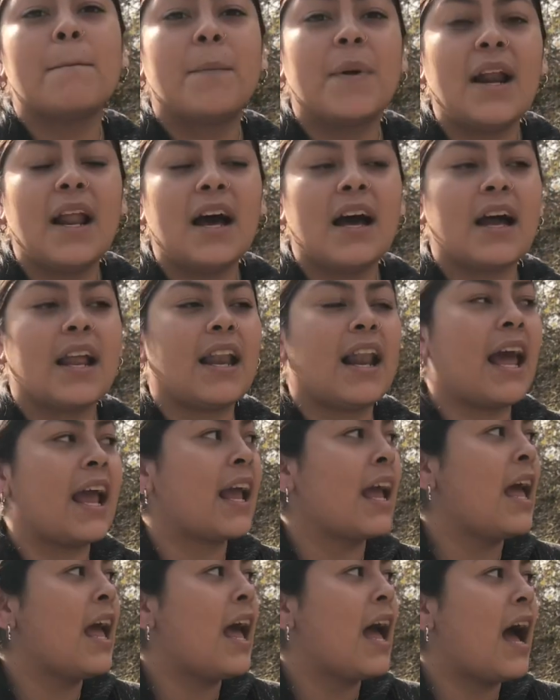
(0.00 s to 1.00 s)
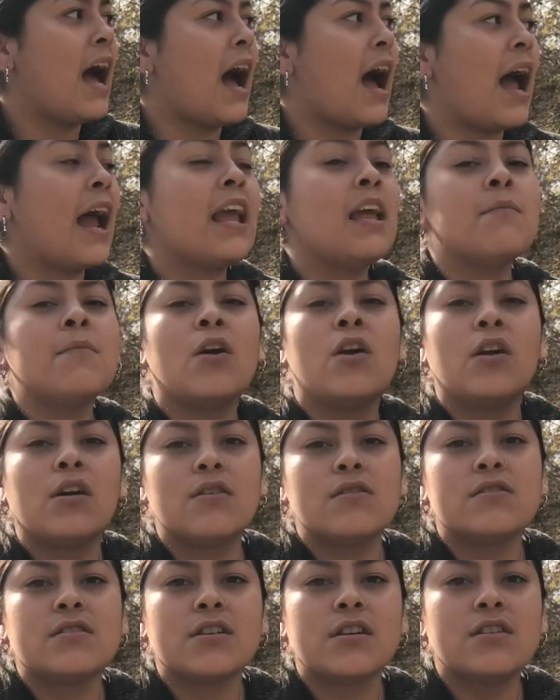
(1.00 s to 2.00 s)
blood. Like I am
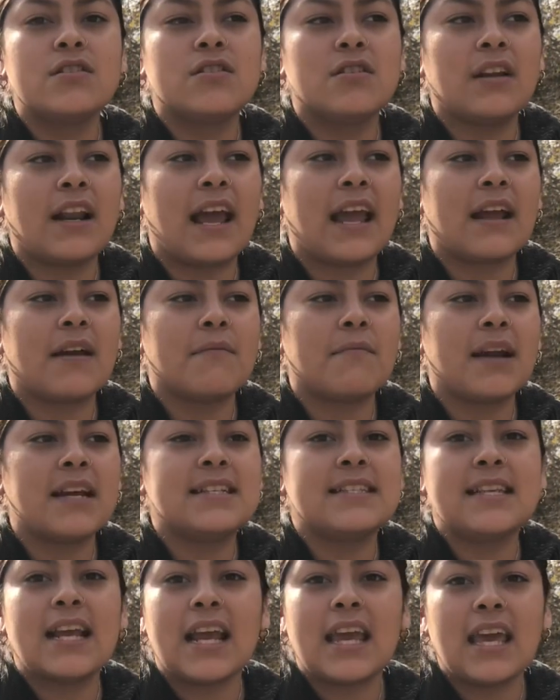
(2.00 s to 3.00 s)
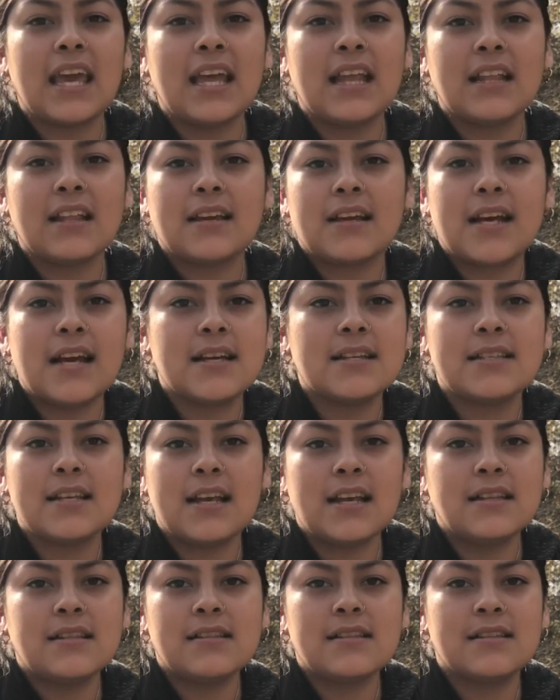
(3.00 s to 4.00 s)
closer to like my second
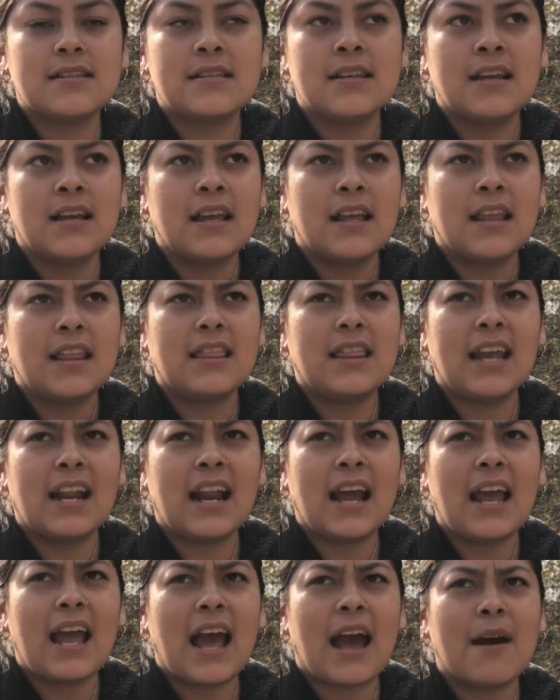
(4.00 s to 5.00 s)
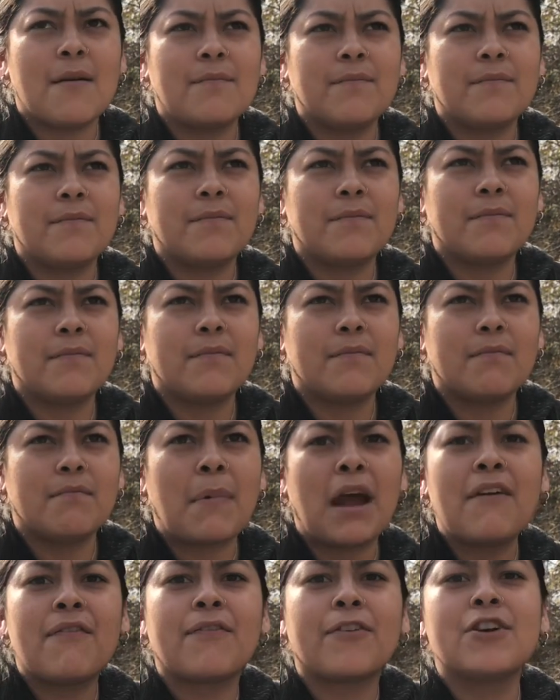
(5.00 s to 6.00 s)
cousins than I am
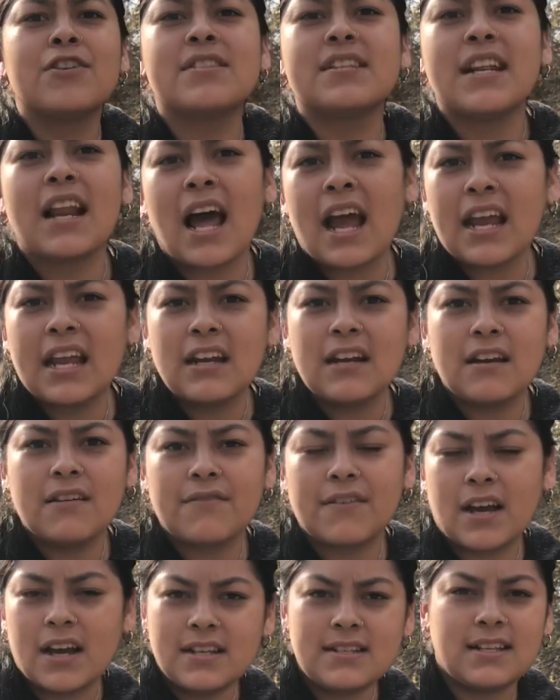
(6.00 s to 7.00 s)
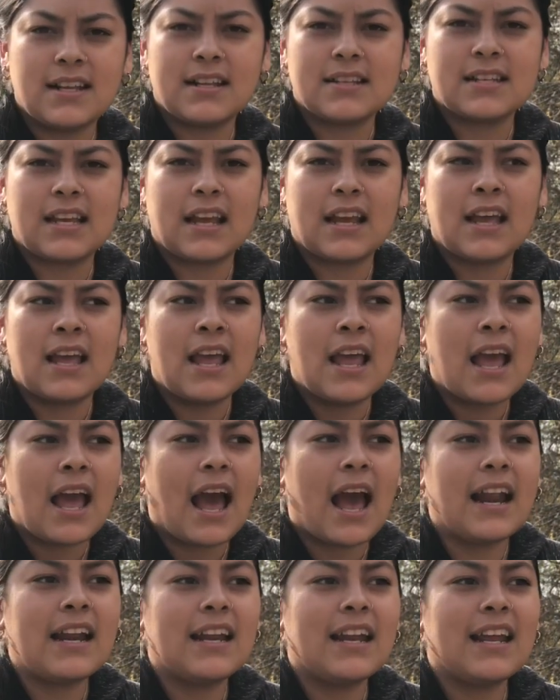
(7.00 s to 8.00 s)
my first line of cousins, like.
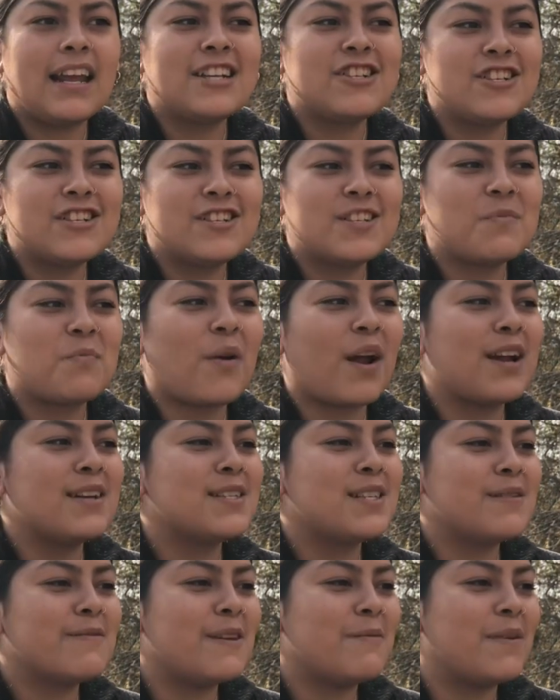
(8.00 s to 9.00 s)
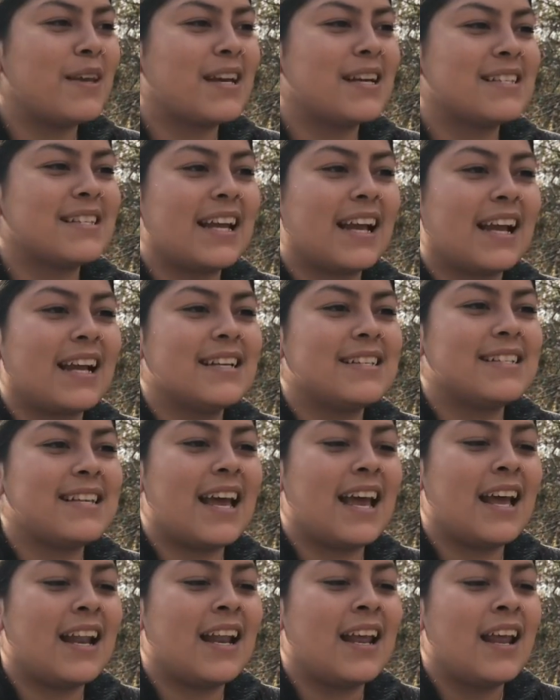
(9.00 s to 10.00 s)
And it just surprises me because, like I
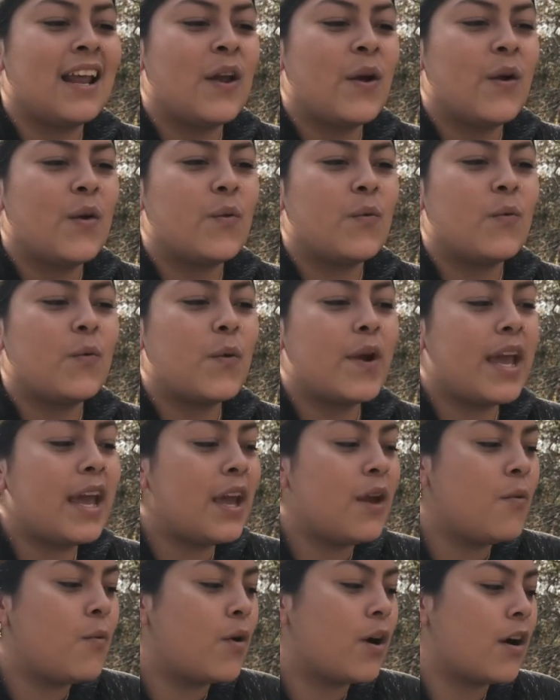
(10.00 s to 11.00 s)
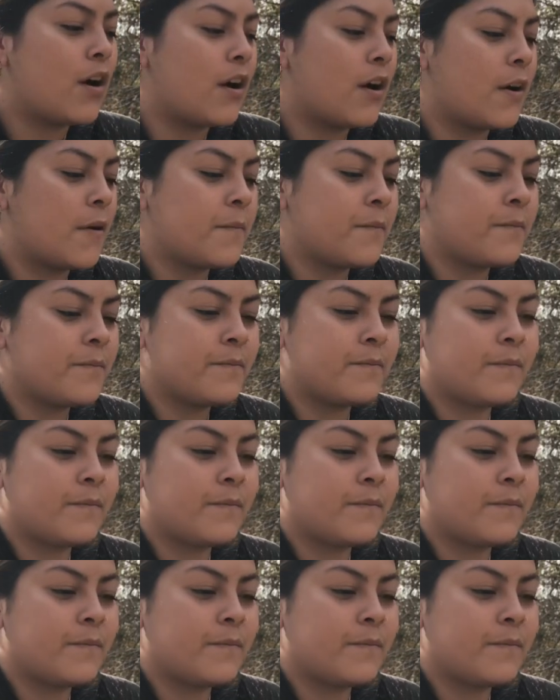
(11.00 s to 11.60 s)
said, we were